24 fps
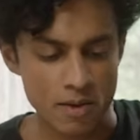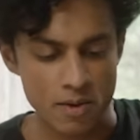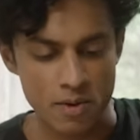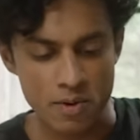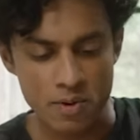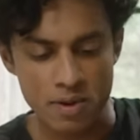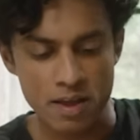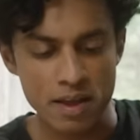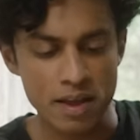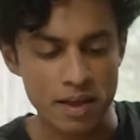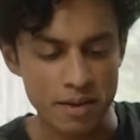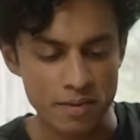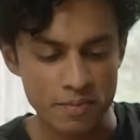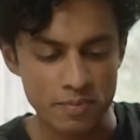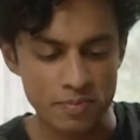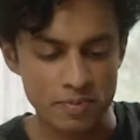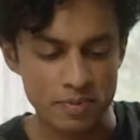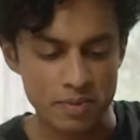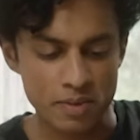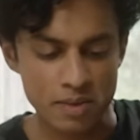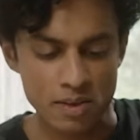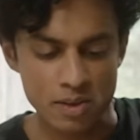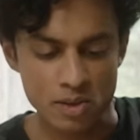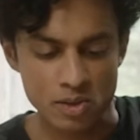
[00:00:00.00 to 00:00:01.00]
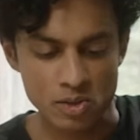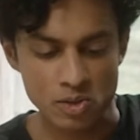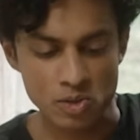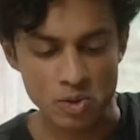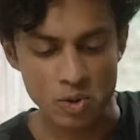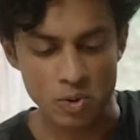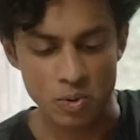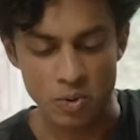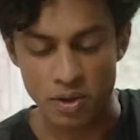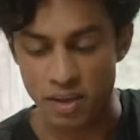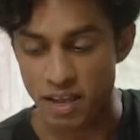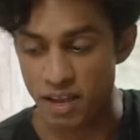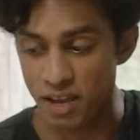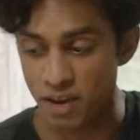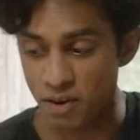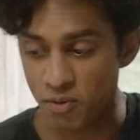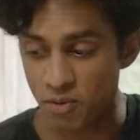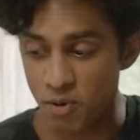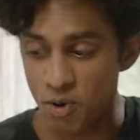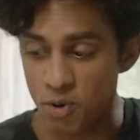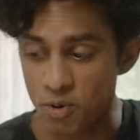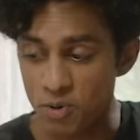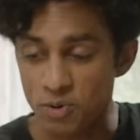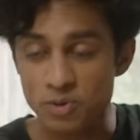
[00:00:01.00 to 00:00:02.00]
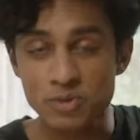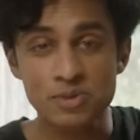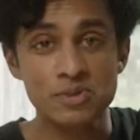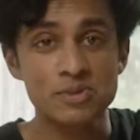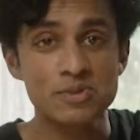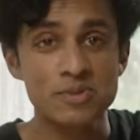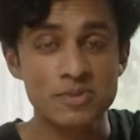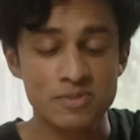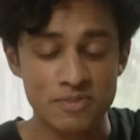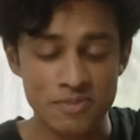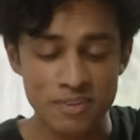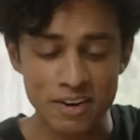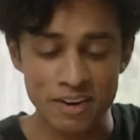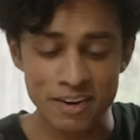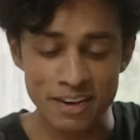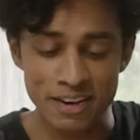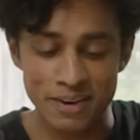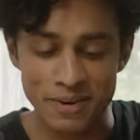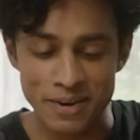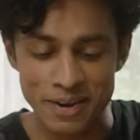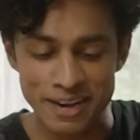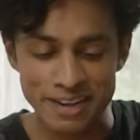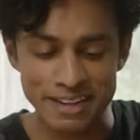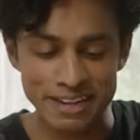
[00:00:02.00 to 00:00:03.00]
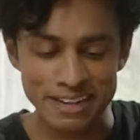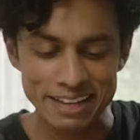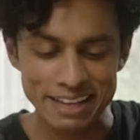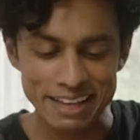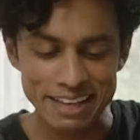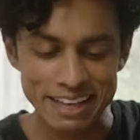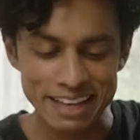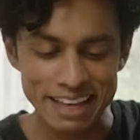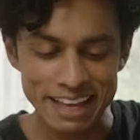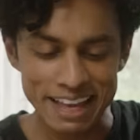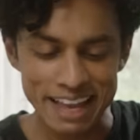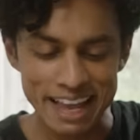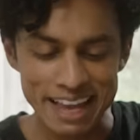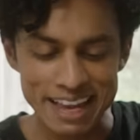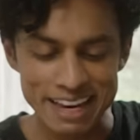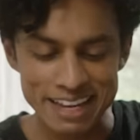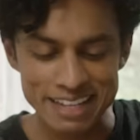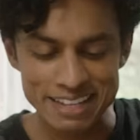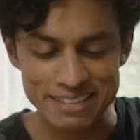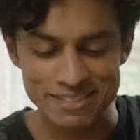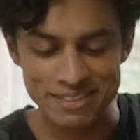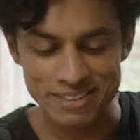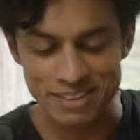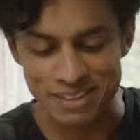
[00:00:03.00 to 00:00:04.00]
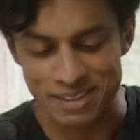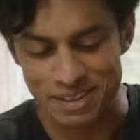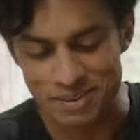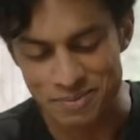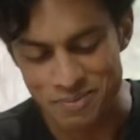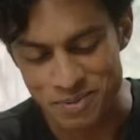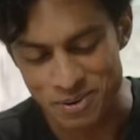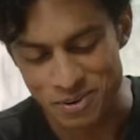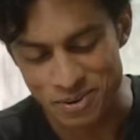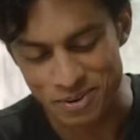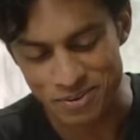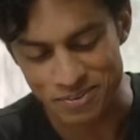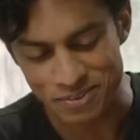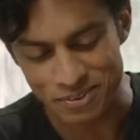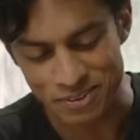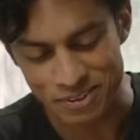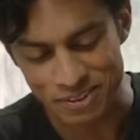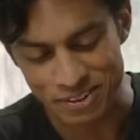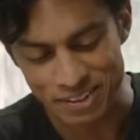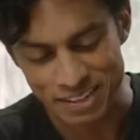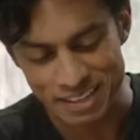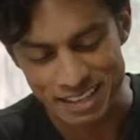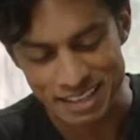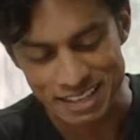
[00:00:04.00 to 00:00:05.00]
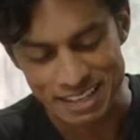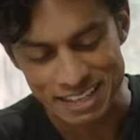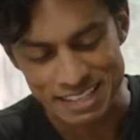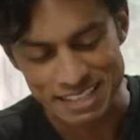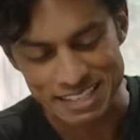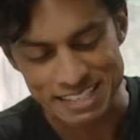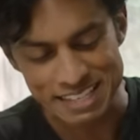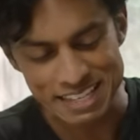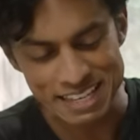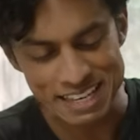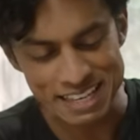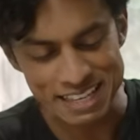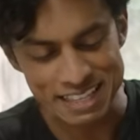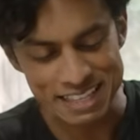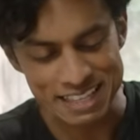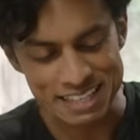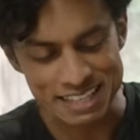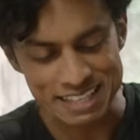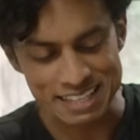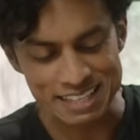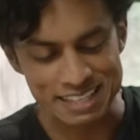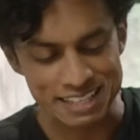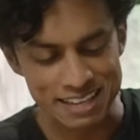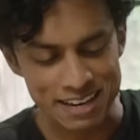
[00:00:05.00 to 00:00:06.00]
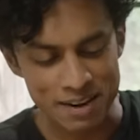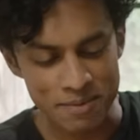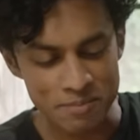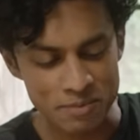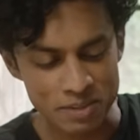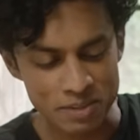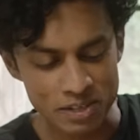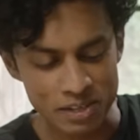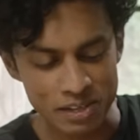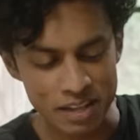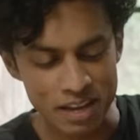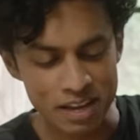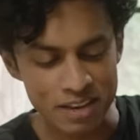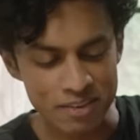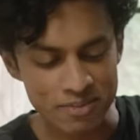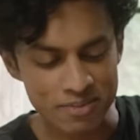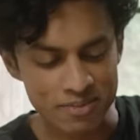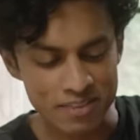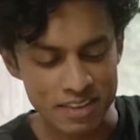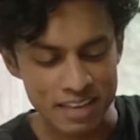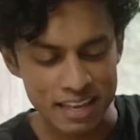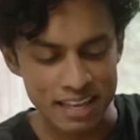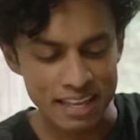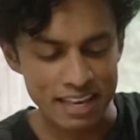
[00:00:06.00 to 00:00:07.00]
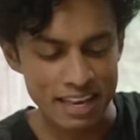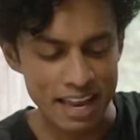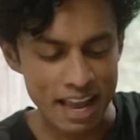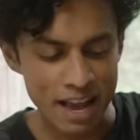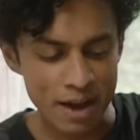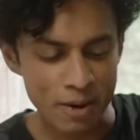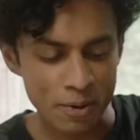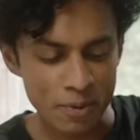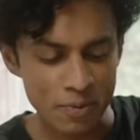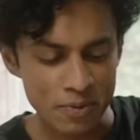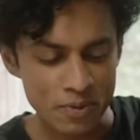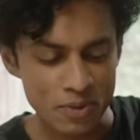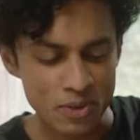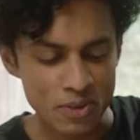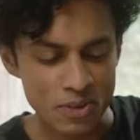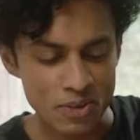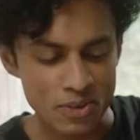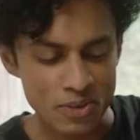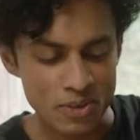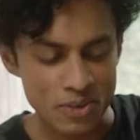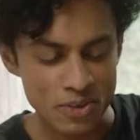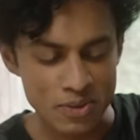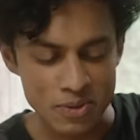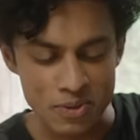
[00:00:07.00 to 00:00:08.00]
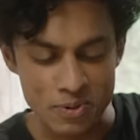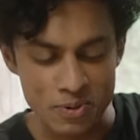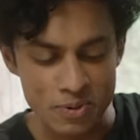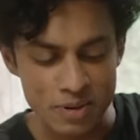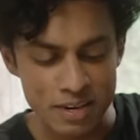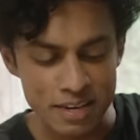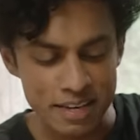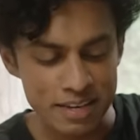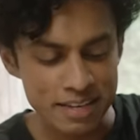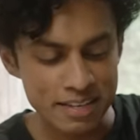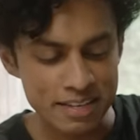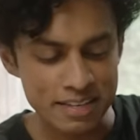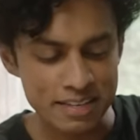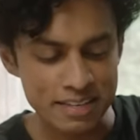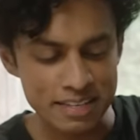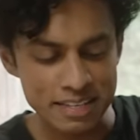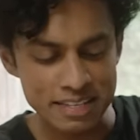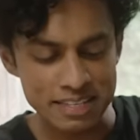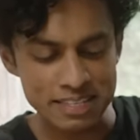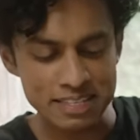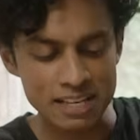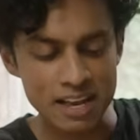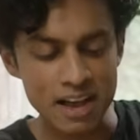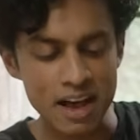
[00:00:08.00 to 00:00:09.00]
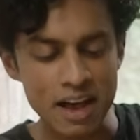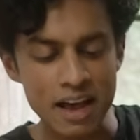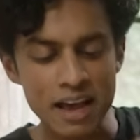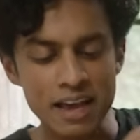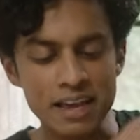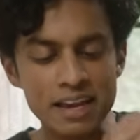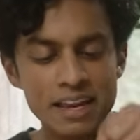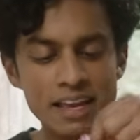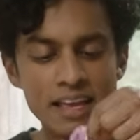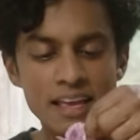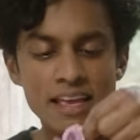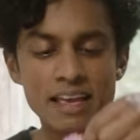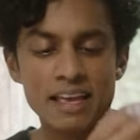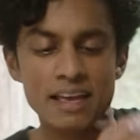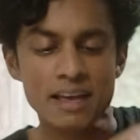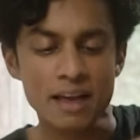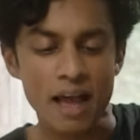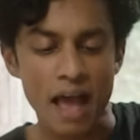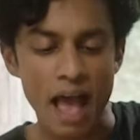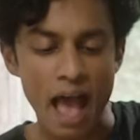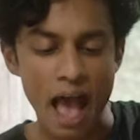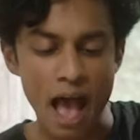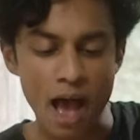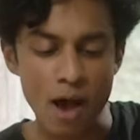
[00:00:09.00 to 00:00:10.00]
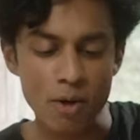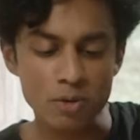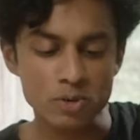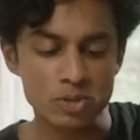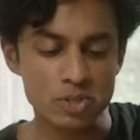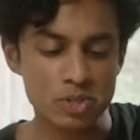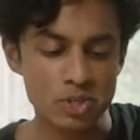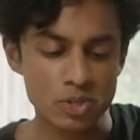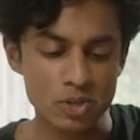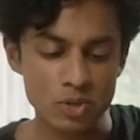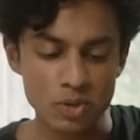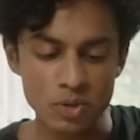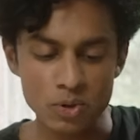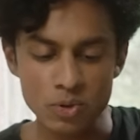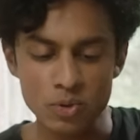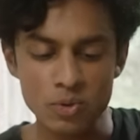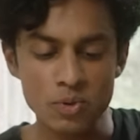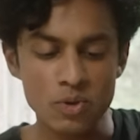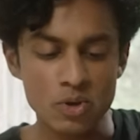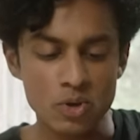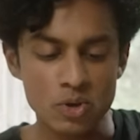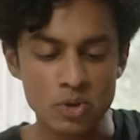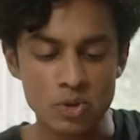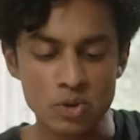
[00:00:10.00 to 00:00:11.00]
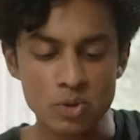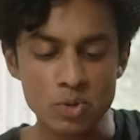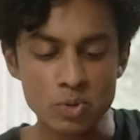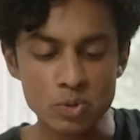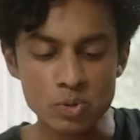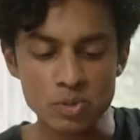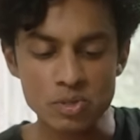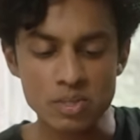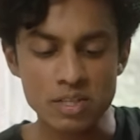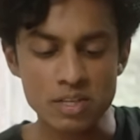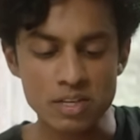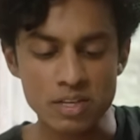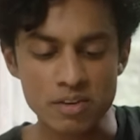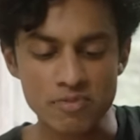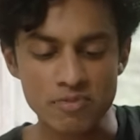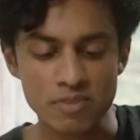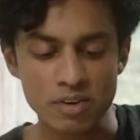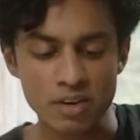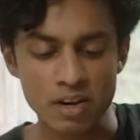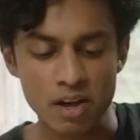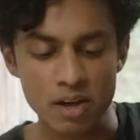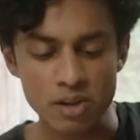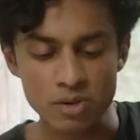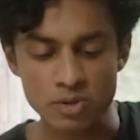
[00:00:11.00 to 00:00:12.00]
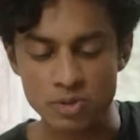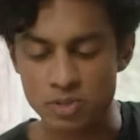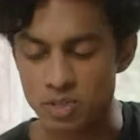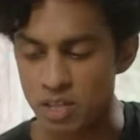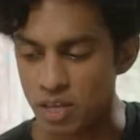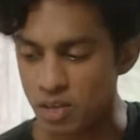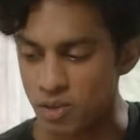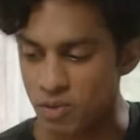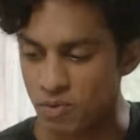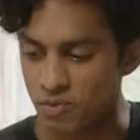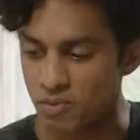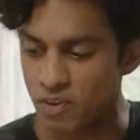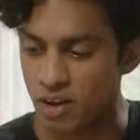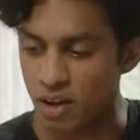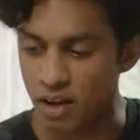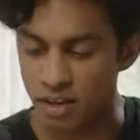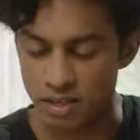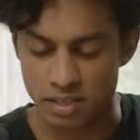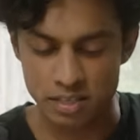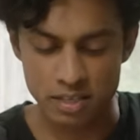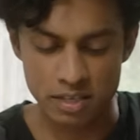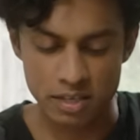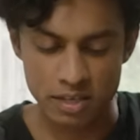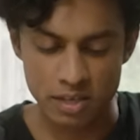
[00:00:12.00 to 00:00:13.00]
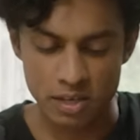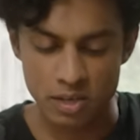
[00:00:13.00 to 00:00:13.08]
Okay, so it grows very quickly, and it's really beautiful seeing this come to life. Now, you can decide how to use the different colors that you've cut.